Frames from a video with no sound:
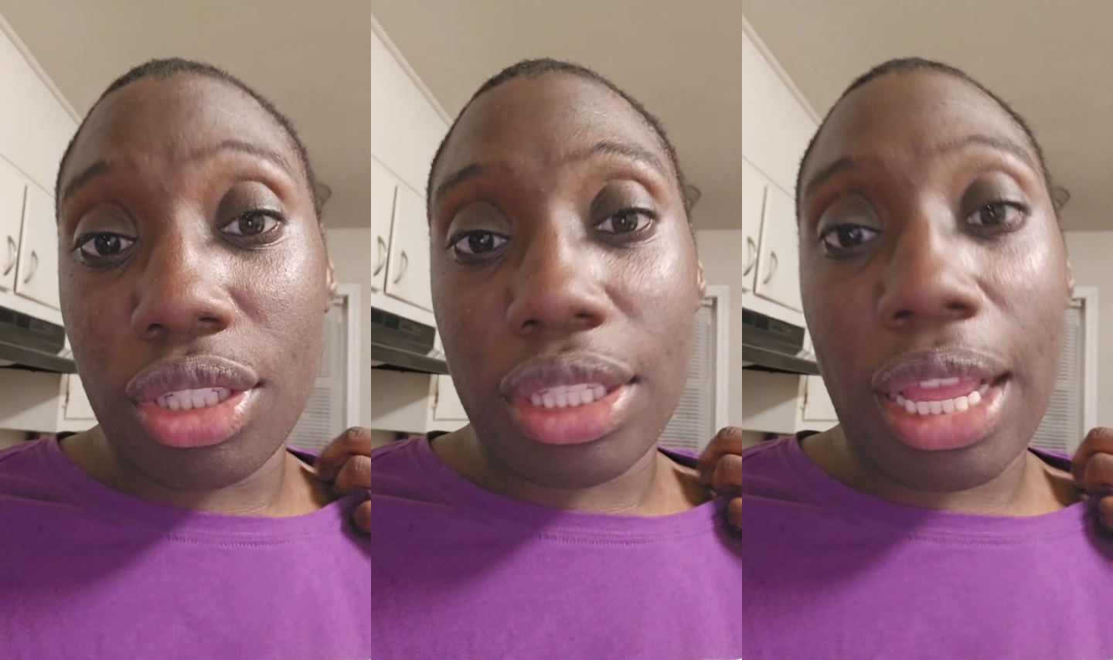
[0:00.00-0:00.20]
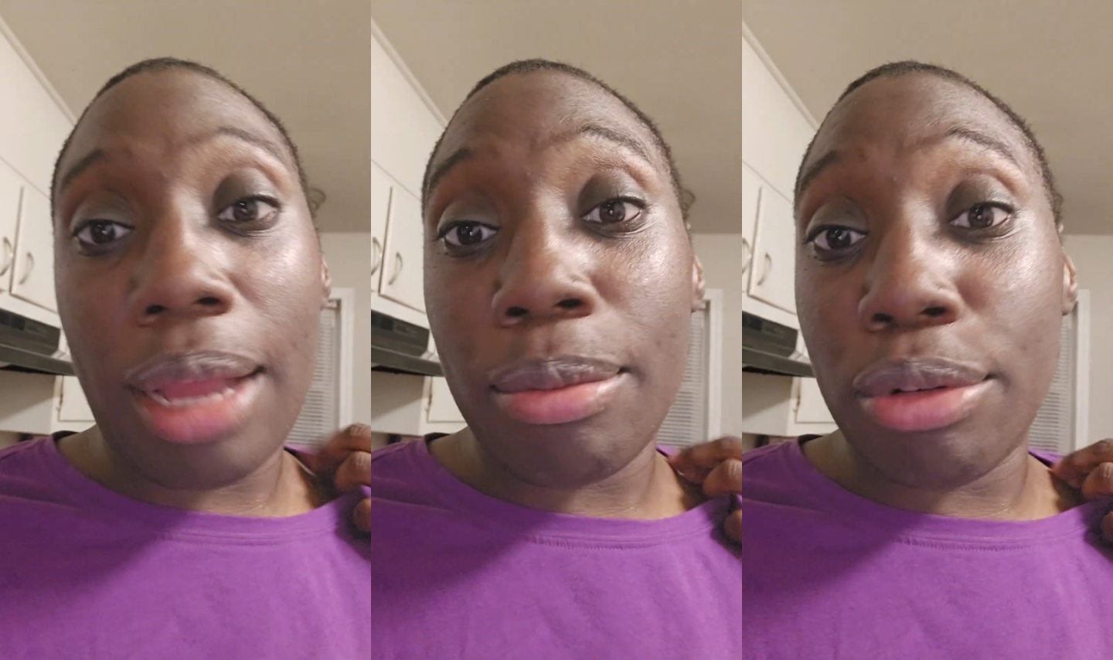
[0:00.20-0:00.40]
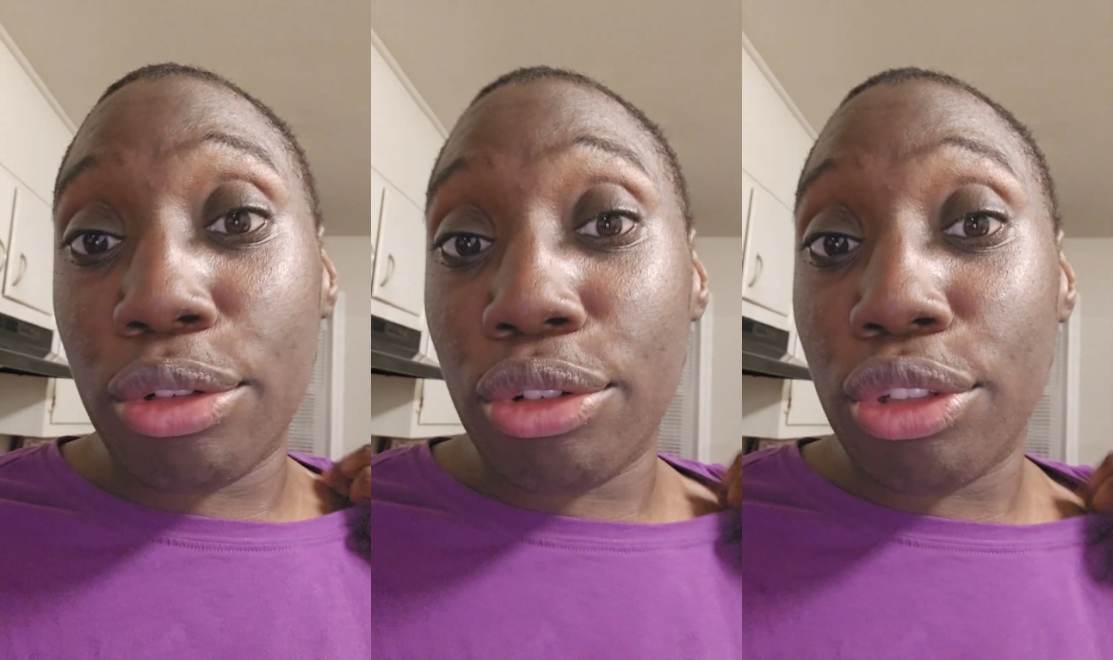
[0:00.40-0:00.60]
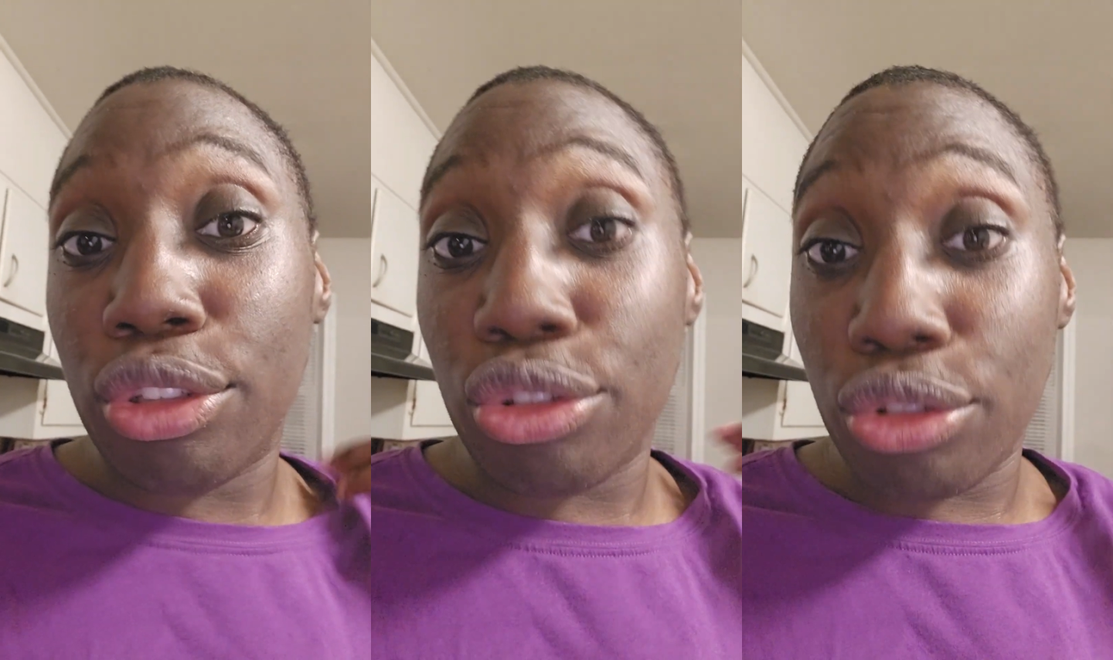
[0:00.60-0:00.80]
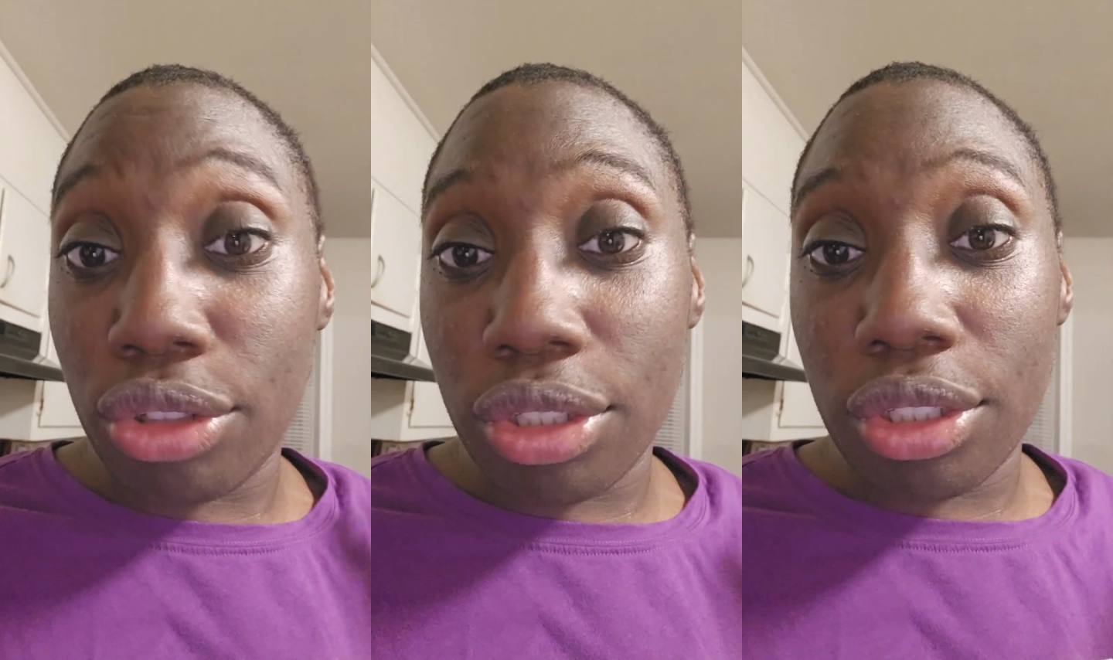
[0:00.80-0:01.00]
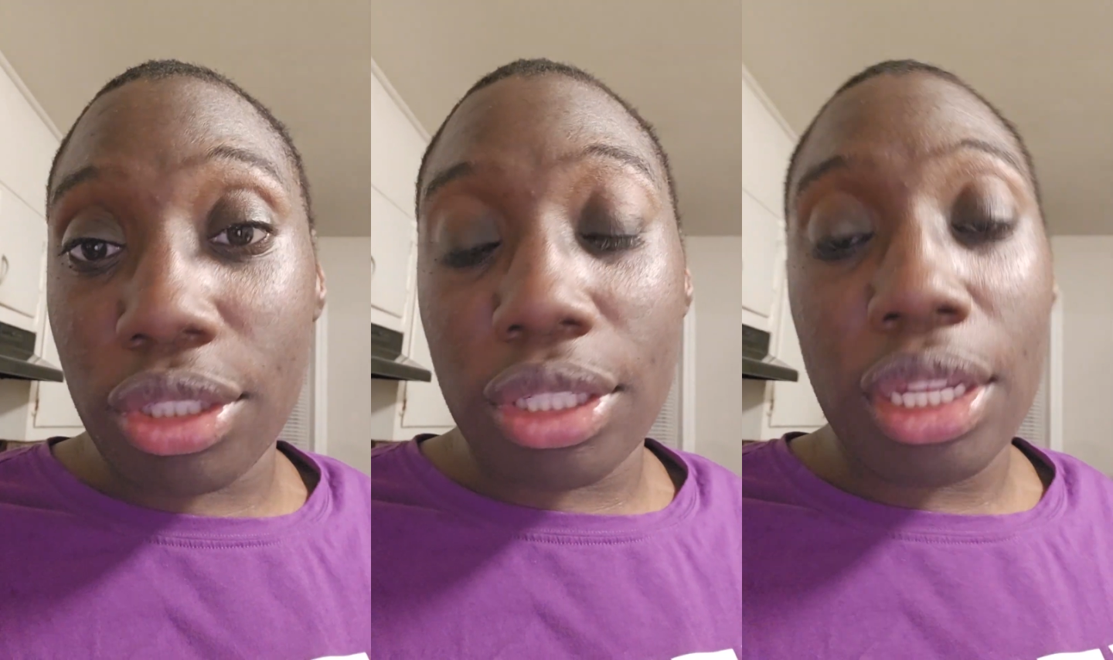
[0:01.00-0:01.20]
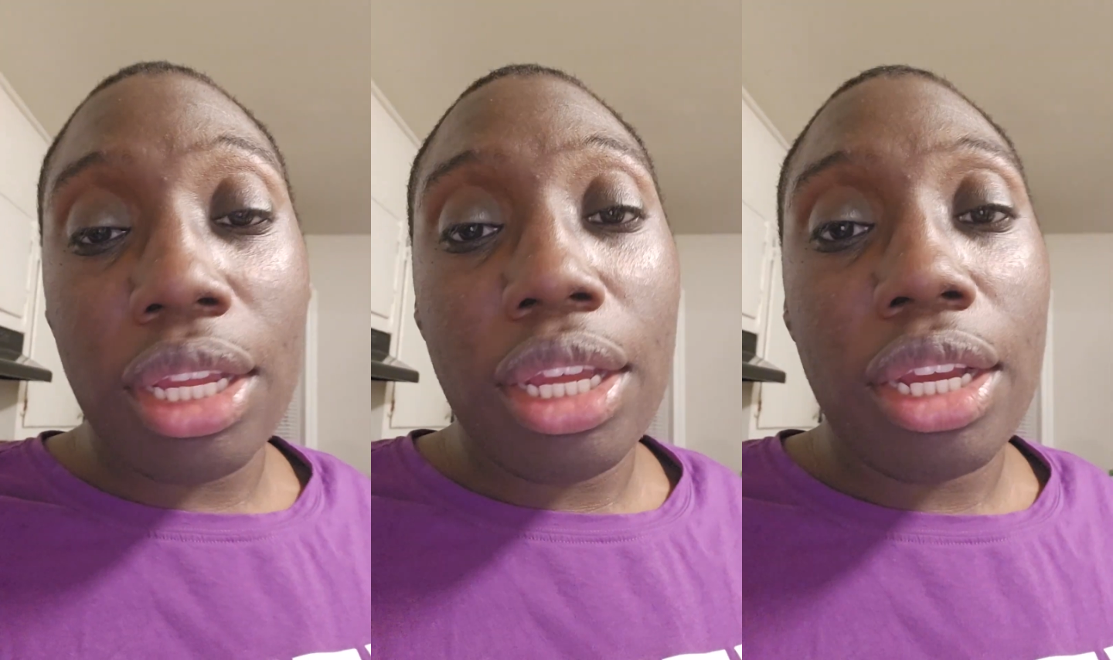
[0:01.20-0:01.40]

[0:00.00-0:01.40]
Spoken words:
stop doing drugs.